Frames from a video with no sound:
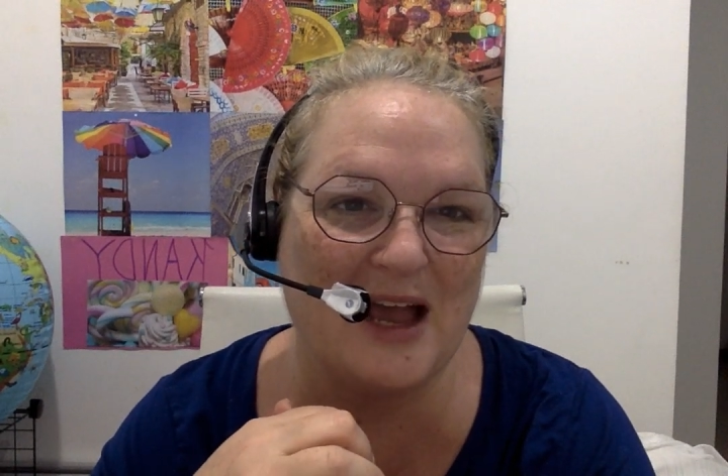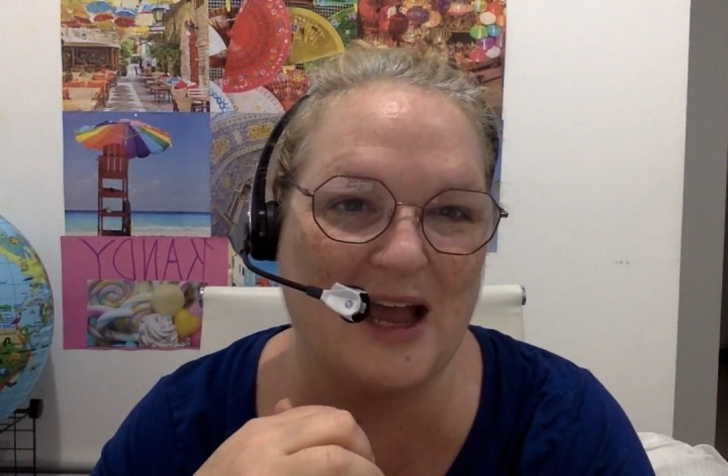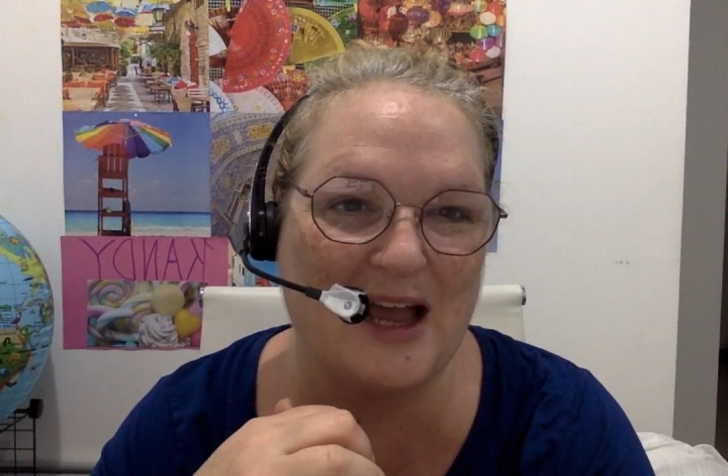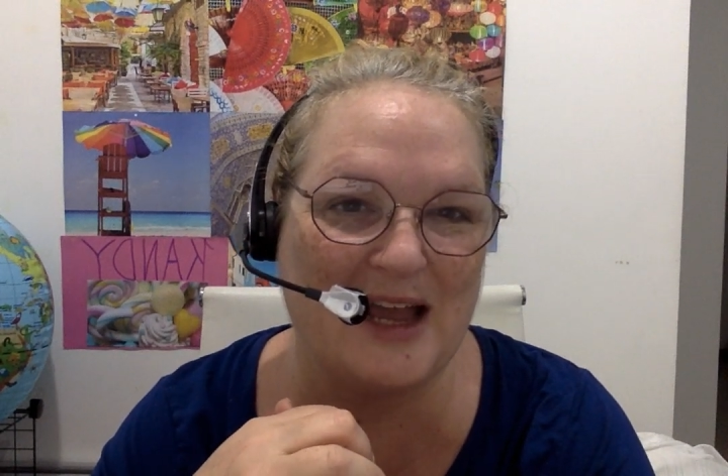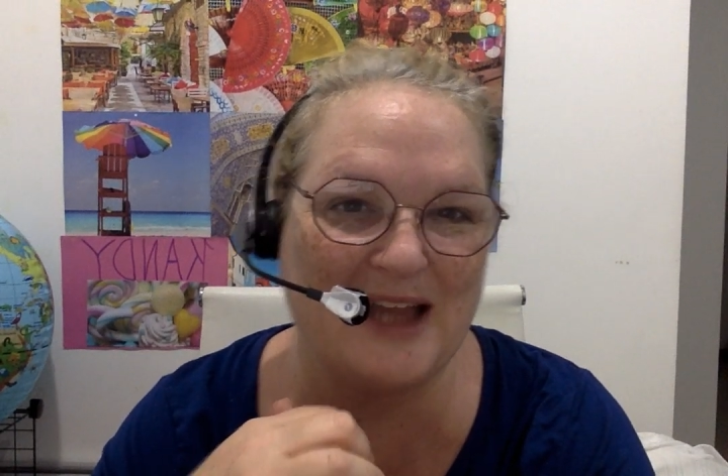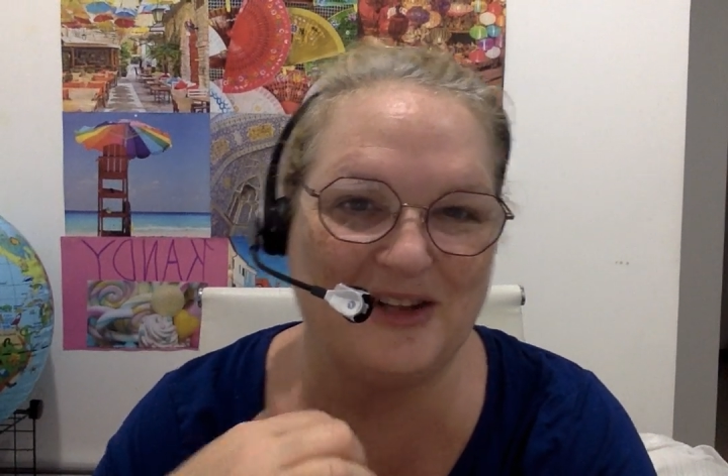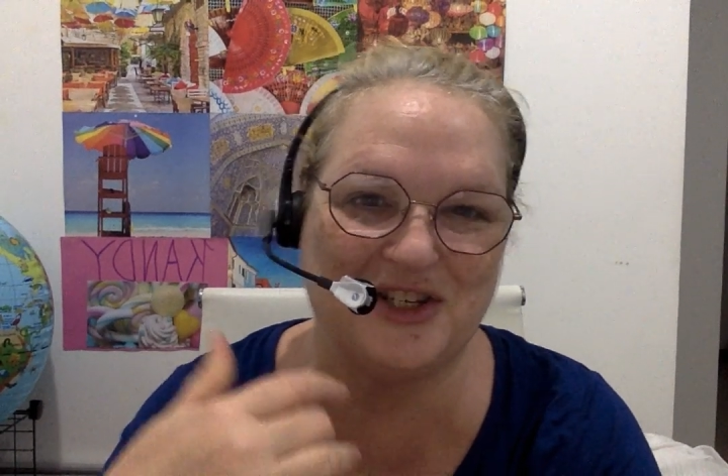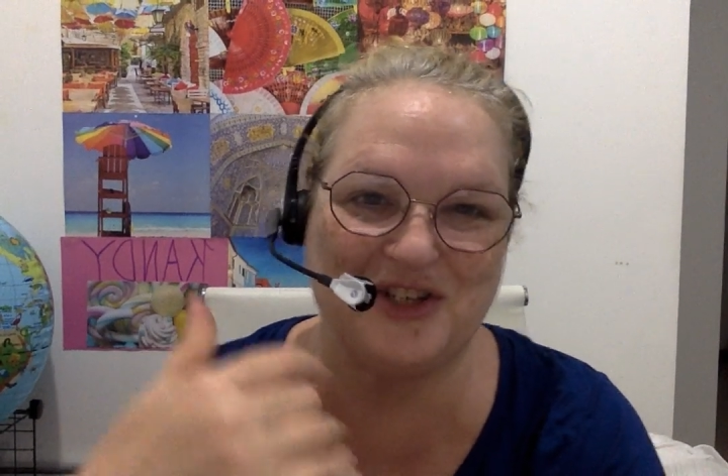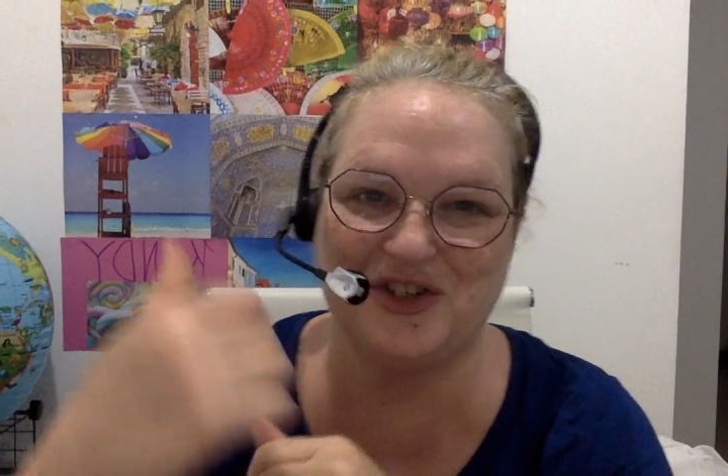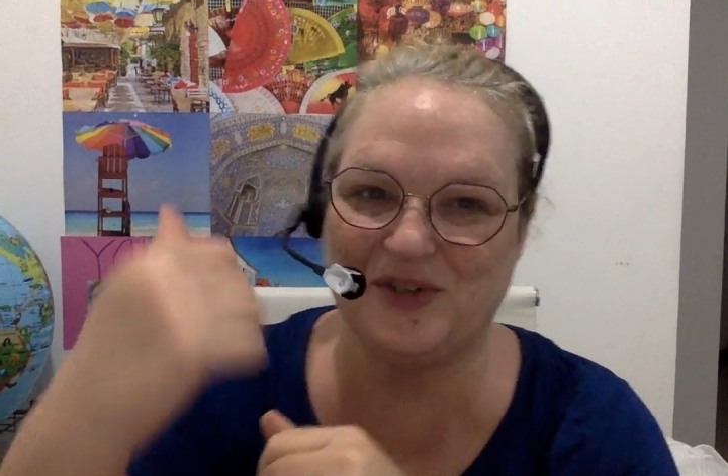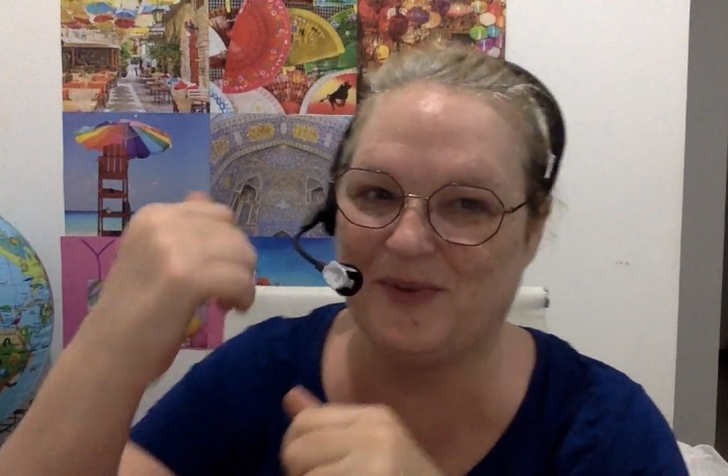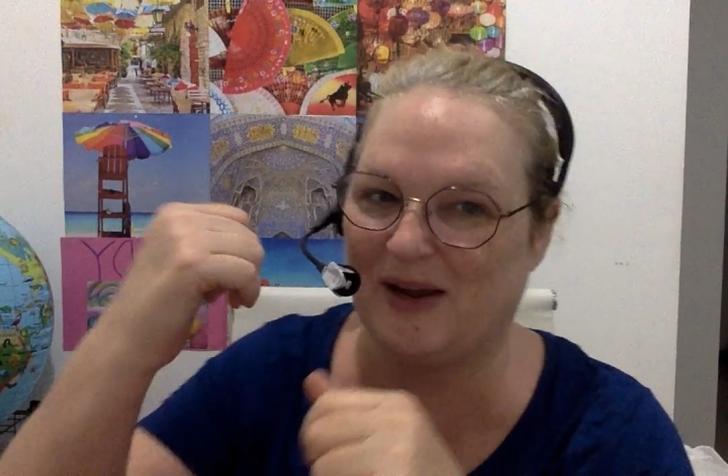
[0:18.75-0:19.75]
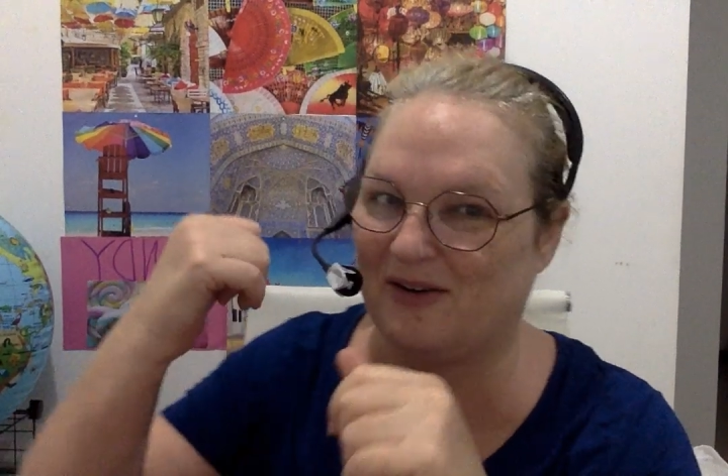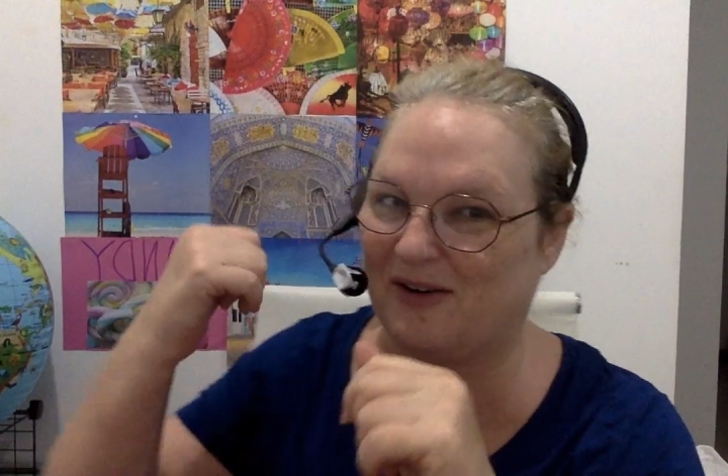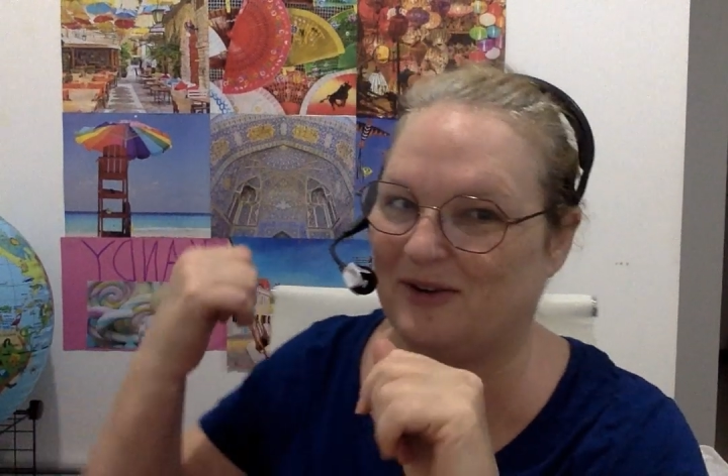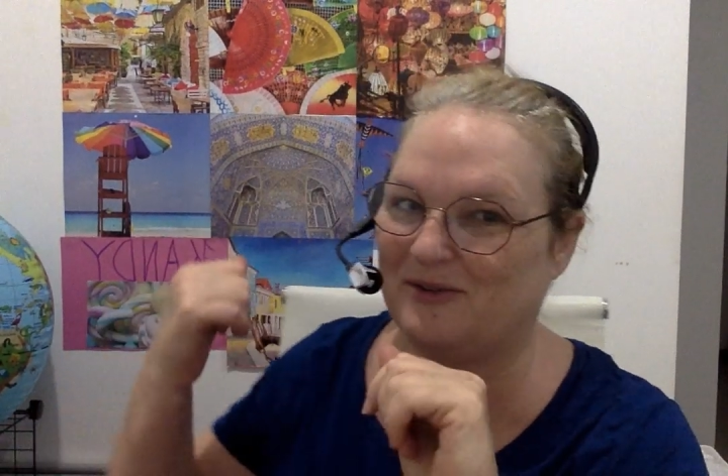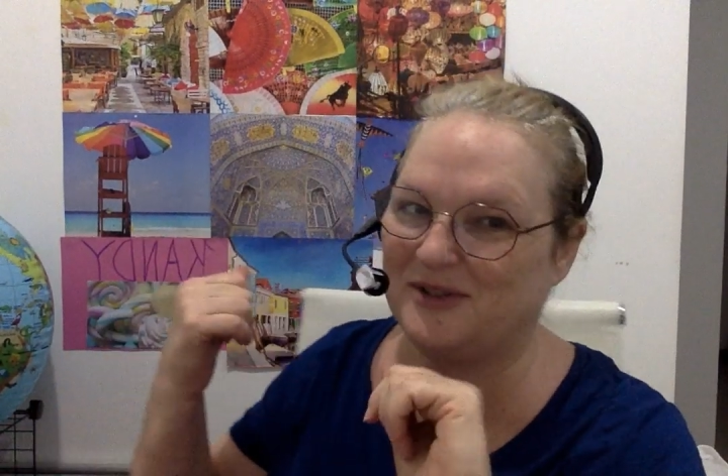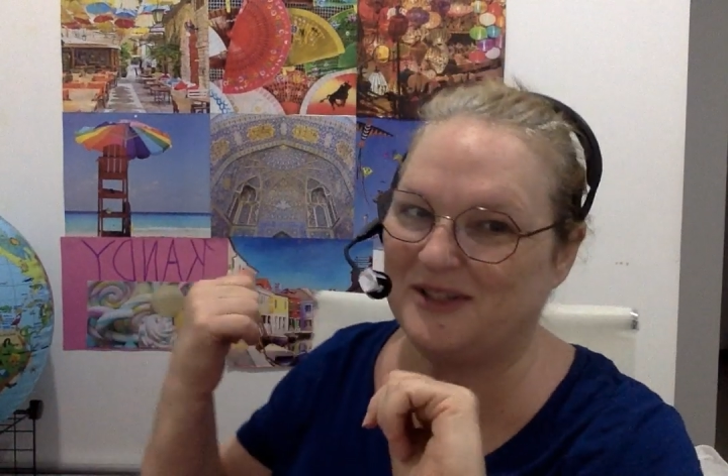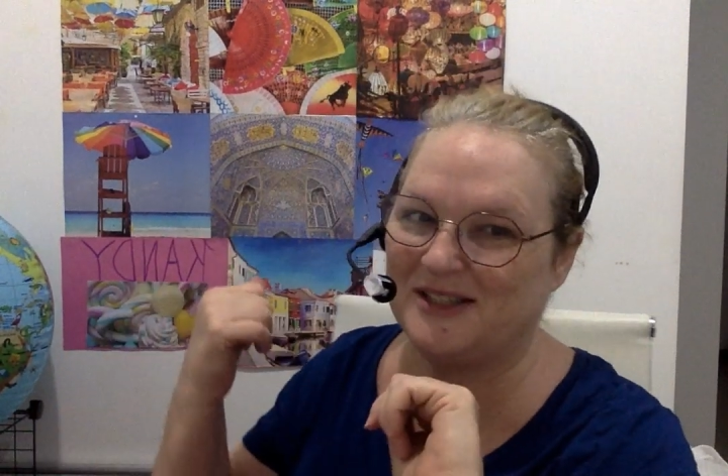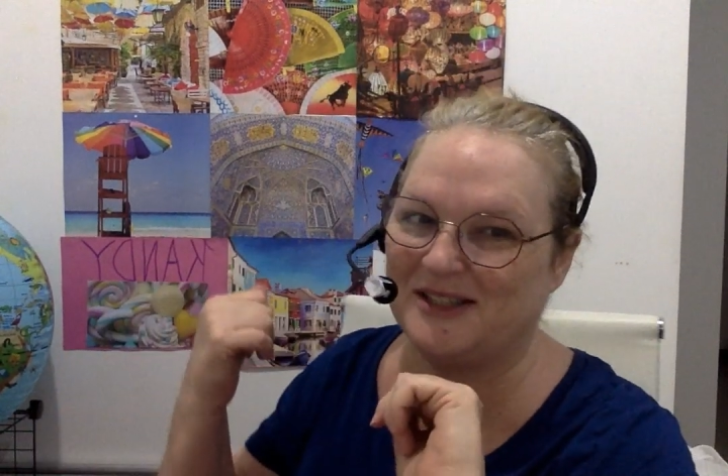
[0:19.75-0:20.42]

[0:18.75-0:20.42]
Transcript: I changed the background,